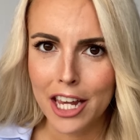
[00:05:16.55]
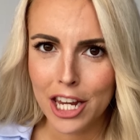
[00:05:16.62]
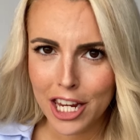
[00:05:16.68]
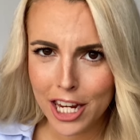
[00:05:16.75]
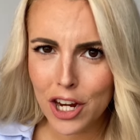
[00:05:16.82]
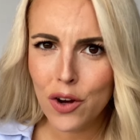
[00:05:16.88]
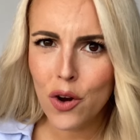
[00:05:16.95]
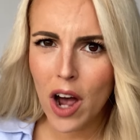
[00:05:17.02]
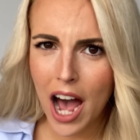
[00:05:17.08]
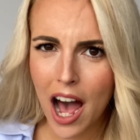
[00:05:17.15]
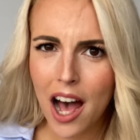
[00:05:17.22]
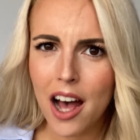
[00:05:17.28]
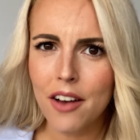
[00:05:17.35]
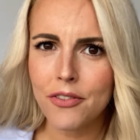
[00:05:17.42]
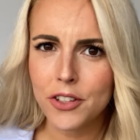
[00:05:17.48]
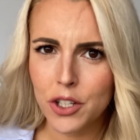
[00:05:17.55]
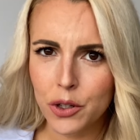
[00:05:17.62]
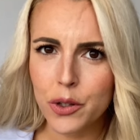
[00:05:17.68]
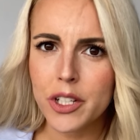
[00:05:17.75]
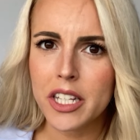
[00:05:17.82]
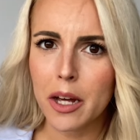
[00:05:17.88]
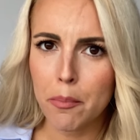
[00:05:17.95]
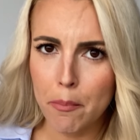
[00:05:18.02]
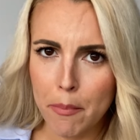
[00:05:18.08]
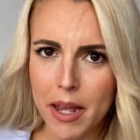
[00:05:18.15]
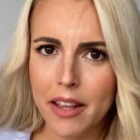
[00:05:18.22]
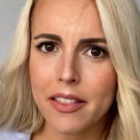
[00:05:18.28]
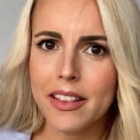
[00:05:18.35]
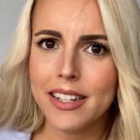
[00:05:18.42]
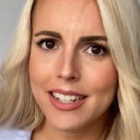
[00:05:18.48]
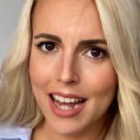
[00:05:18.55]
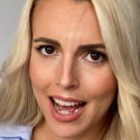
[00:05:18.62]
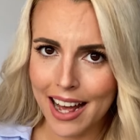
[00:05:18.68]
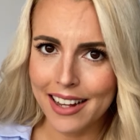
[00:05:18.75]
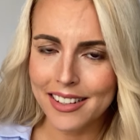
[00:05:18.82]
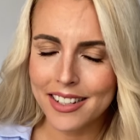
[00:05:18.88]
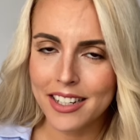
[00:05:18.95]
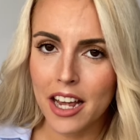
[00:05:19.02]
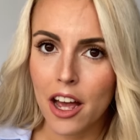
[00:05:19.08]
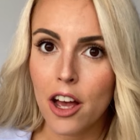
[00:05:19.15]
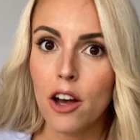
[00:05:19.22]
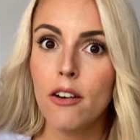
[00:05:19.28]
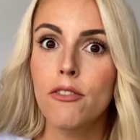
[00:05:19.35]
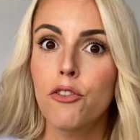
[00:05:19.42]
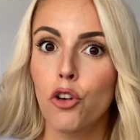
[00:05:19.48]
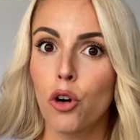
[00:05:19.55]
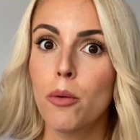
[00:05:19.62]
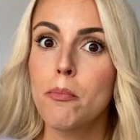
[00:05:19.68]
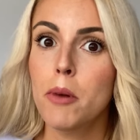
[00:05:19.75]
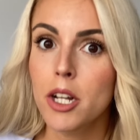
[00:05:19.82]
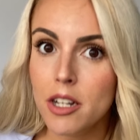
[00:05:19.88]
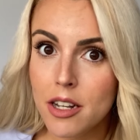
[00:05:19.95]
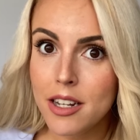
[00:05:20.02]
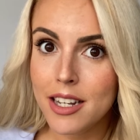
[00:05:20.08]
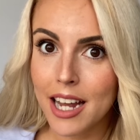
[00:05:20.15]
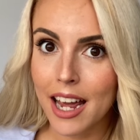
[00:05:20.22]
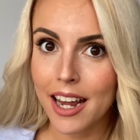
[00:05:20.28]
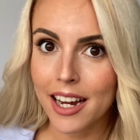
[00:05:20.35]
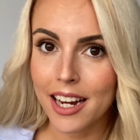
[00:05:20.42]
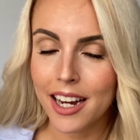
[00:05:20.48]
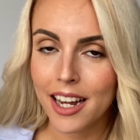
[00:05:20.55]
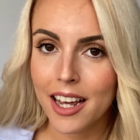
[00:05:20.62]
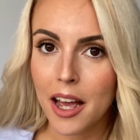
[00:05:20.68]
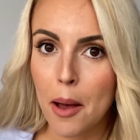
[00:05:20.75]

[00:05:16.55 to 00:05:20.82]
You have to submit the task for Monday.